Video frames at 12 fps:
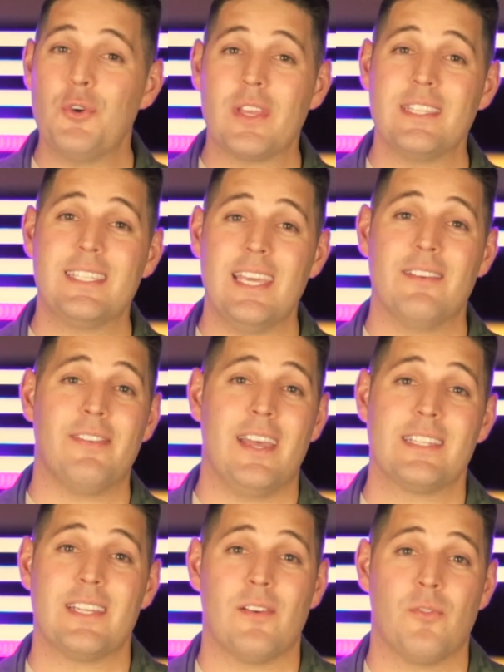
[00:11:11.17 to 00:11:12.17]
you can see at
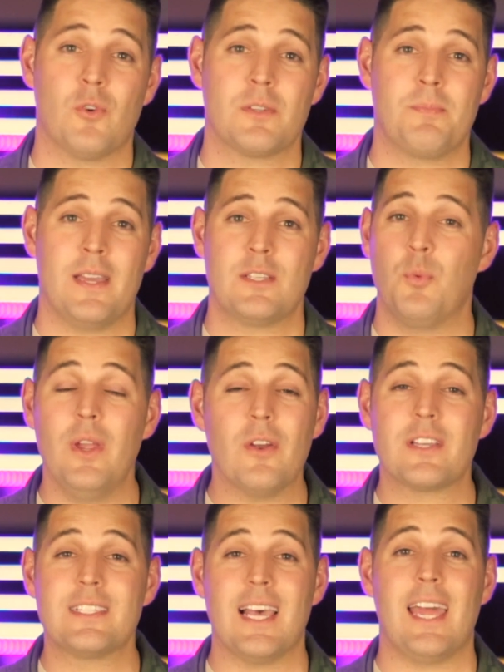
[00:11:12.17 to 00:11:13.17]
Vance Air Force Base, we are
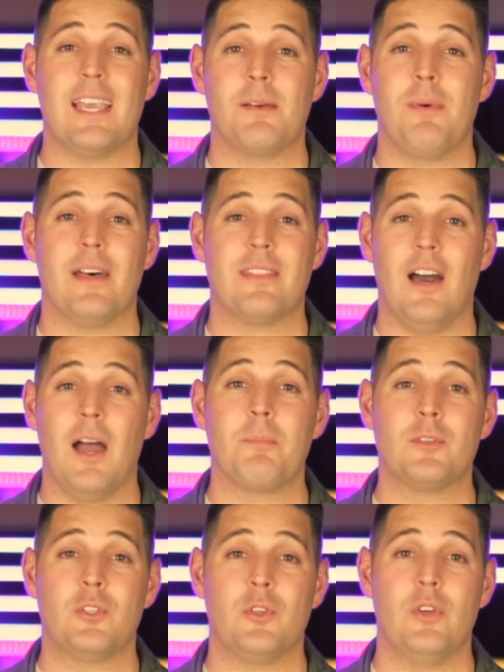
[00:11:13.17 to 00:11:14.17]
excited about the
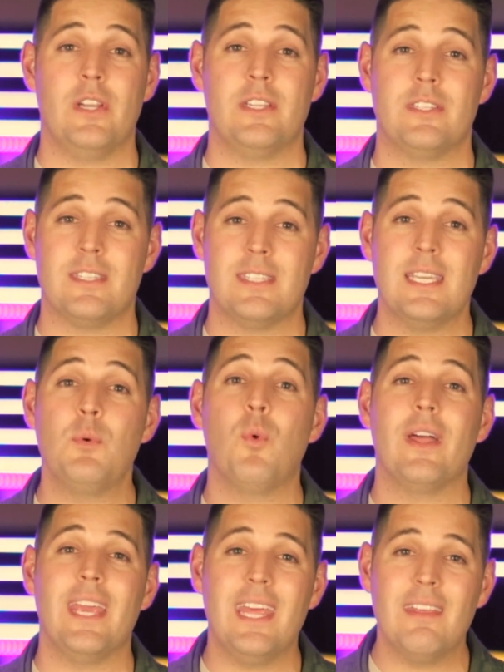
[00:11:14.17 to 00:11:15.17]
opportunity to see
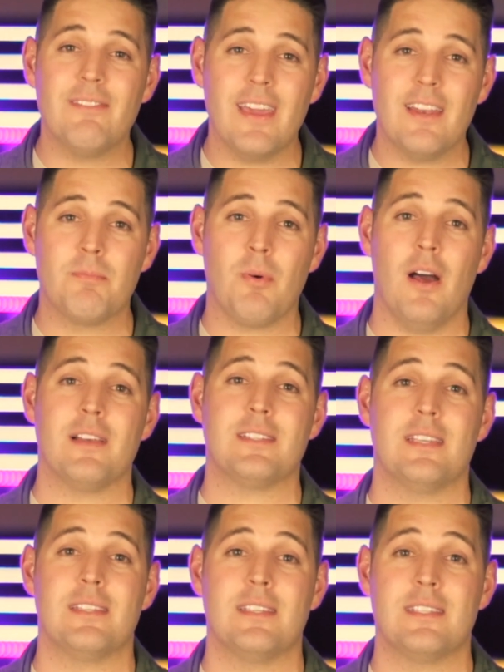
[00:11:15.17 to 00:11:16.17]
what innovative
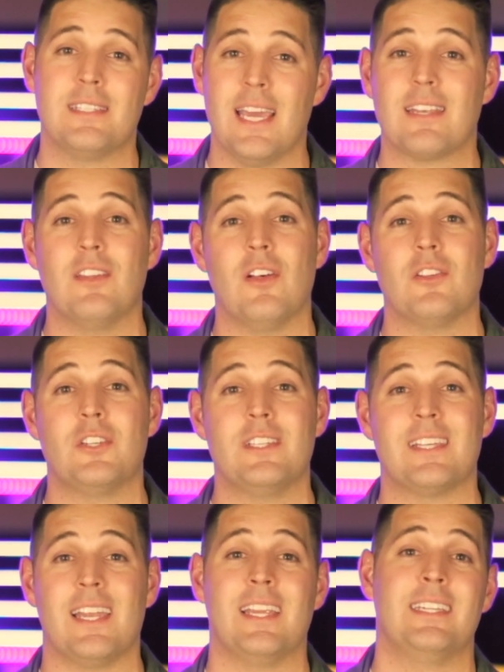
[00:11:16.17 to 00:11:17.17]
processes,
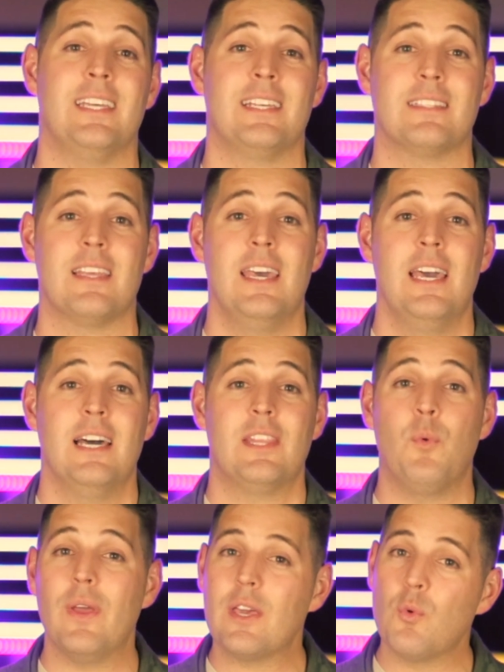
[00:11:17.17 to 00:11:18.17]
technologies, and ideas
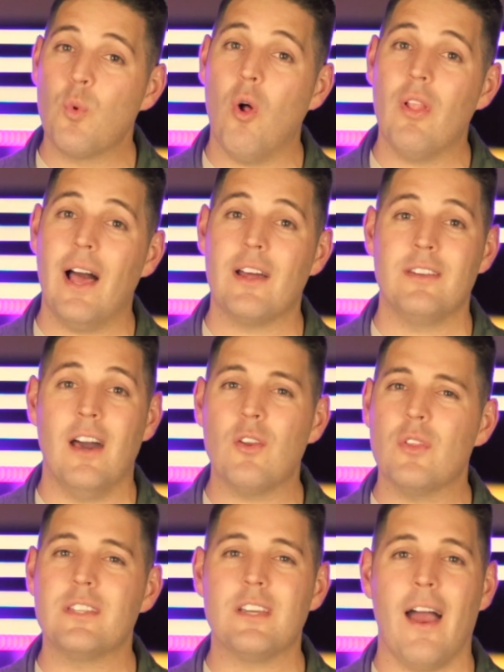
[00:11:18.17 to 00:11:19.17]
that we can roll out not
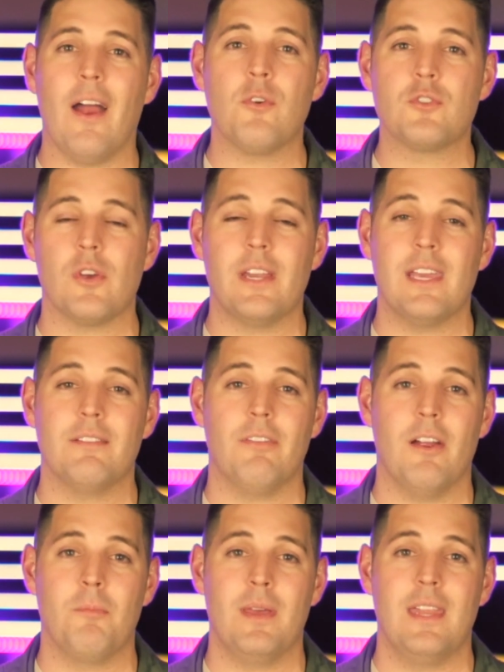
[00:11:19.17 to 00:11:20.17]
only to our training
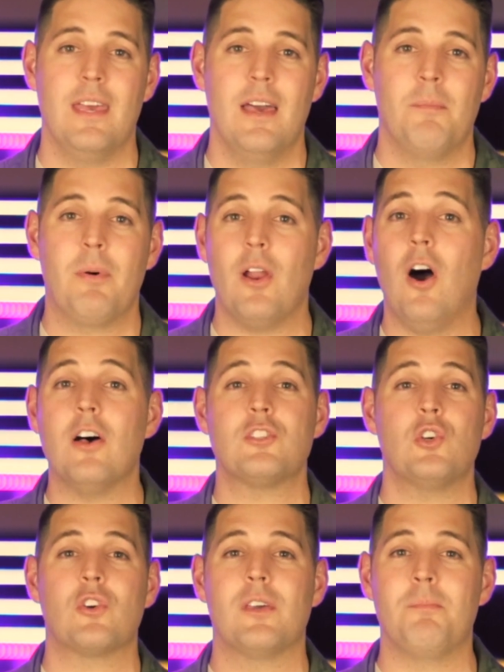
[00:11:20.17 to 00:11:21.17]
environment, but
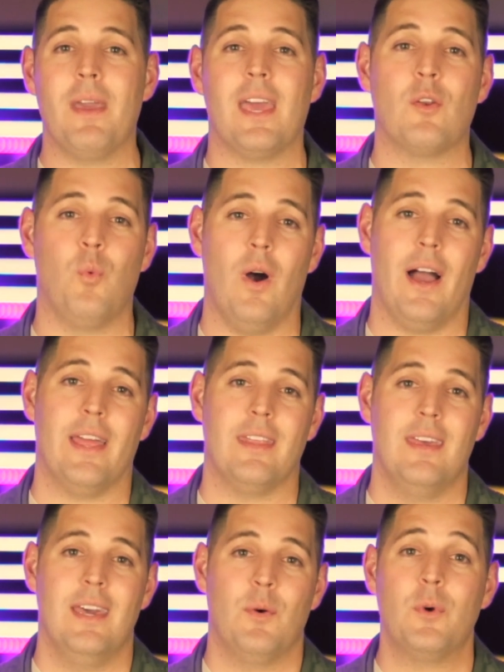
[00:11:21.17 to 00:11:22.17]
also command-wide.
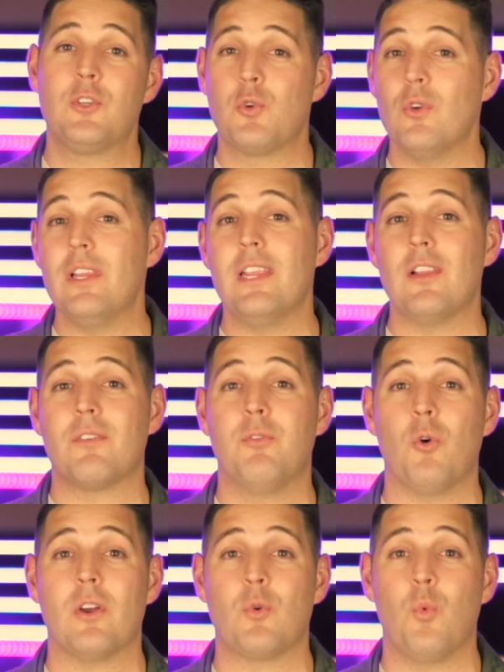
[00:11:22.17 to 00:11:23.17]
We truly look
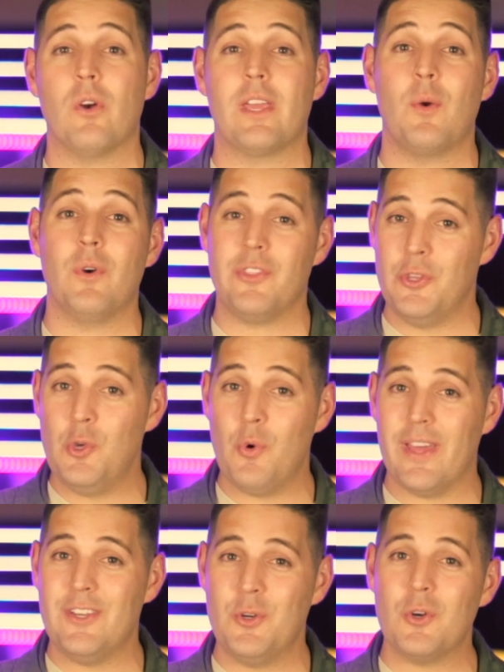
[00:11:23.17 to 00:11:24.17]
forward to working with
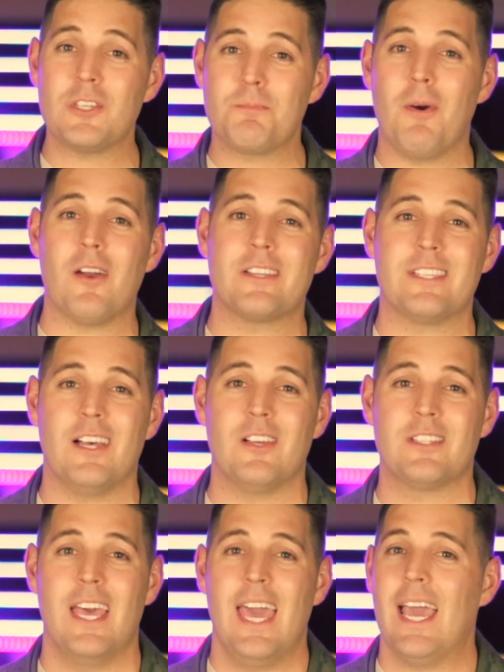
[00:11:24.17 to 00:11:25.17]
you and your spark
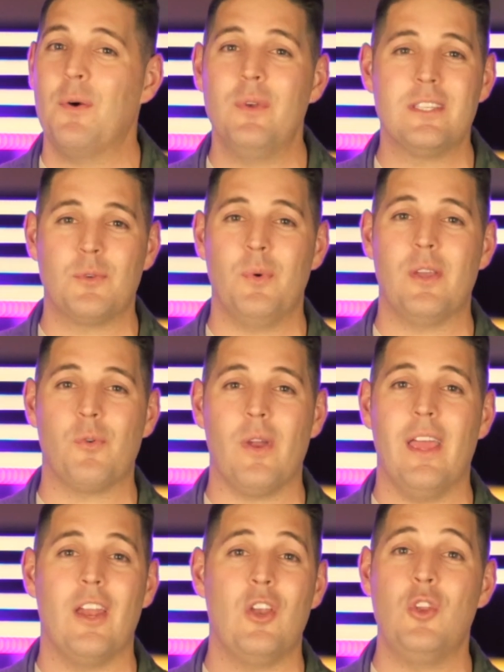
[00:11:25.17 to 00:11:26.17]
cells as we
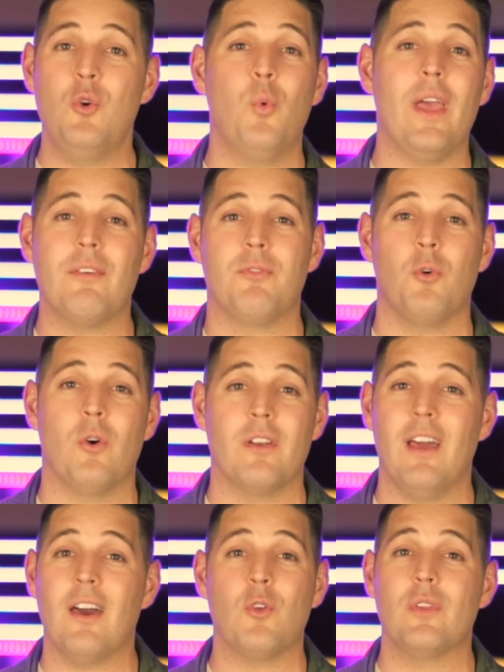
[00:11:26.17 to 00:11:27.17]
create a new way forward,
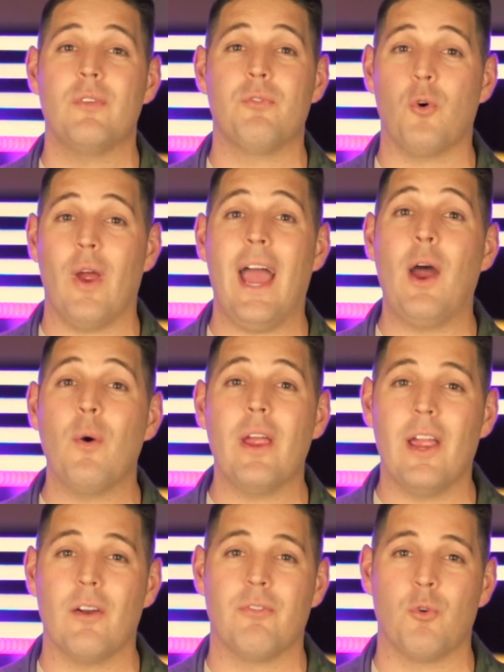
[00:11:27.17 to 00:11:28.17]
not only for our
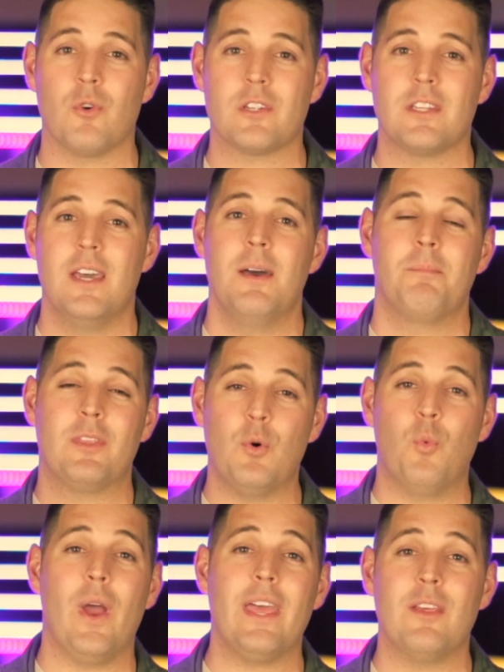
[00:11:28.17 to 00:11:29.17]
Air Force, but the
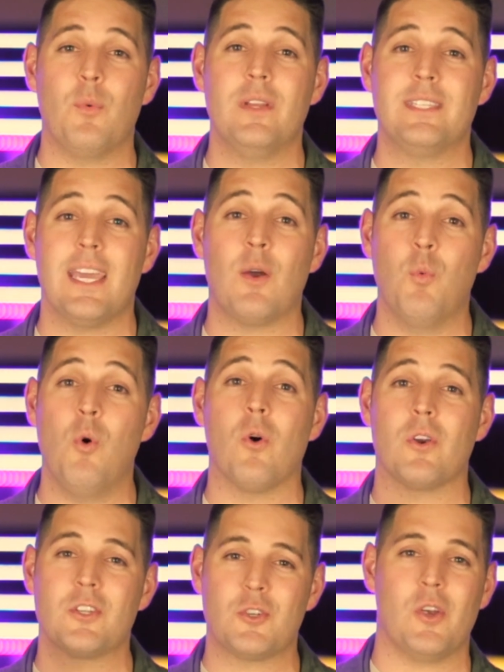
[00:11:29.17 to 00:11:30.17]
way that we take
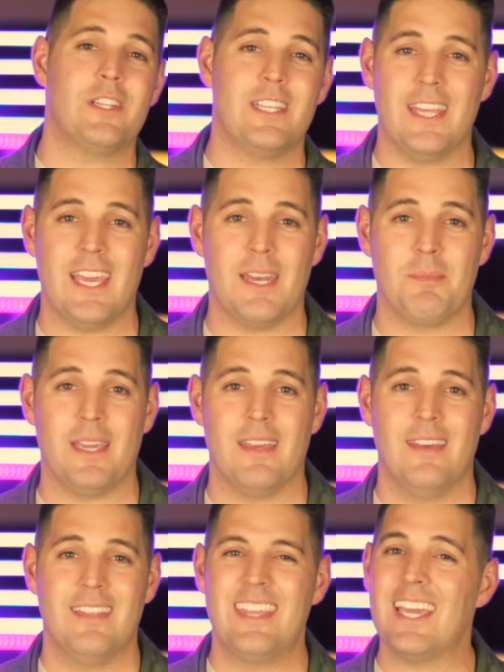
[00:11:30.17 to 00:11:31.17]
war straight to the enemy.
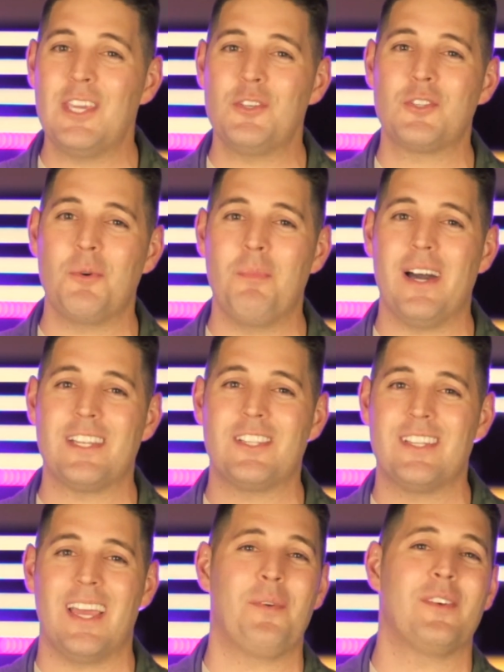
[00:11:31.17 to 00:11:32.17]
Thank you so
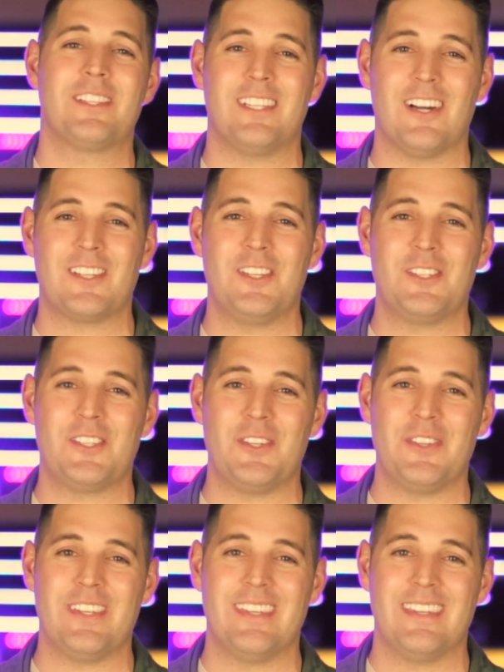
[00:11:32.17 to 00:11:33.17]
much, and we'll talk to you soon.